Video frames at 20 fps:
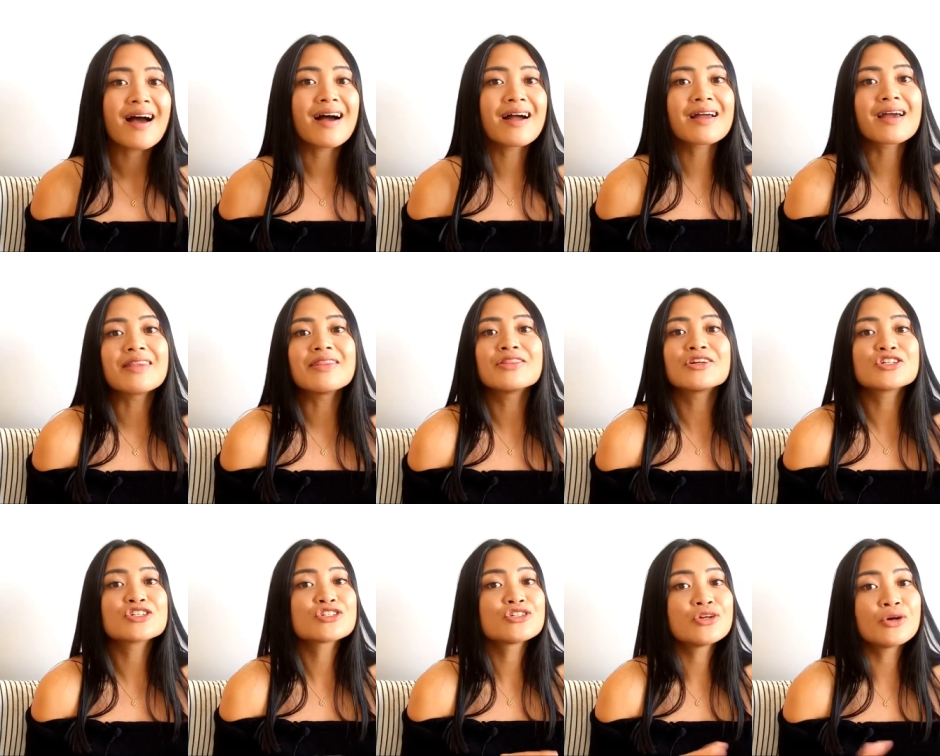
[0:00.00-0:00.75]
Again,
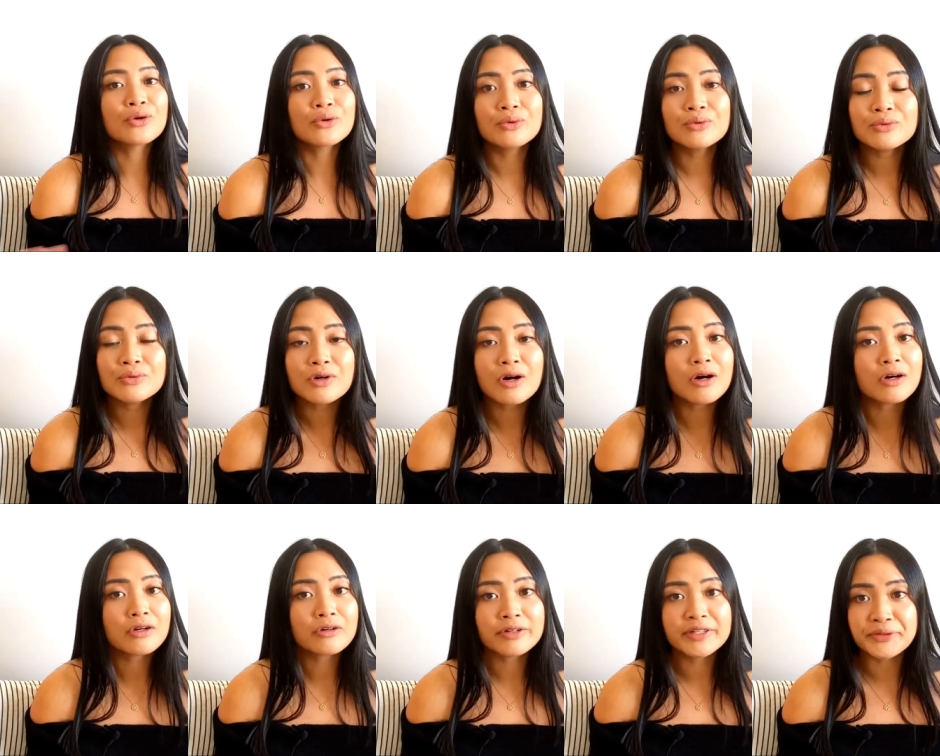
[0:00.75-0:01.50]
there's no
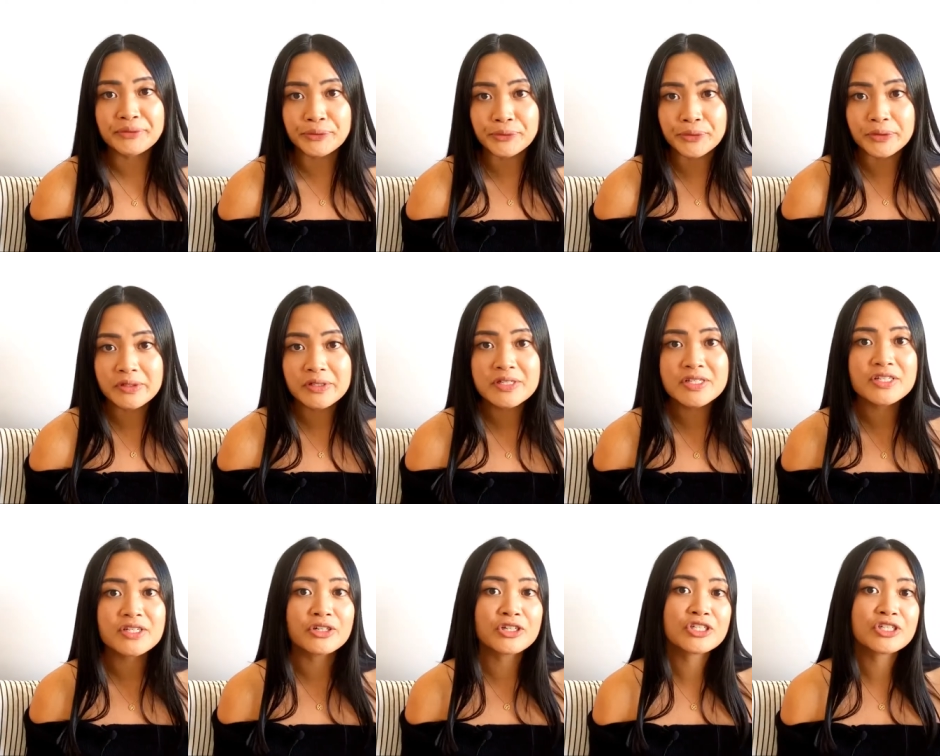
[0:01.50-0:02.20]
concrete rules.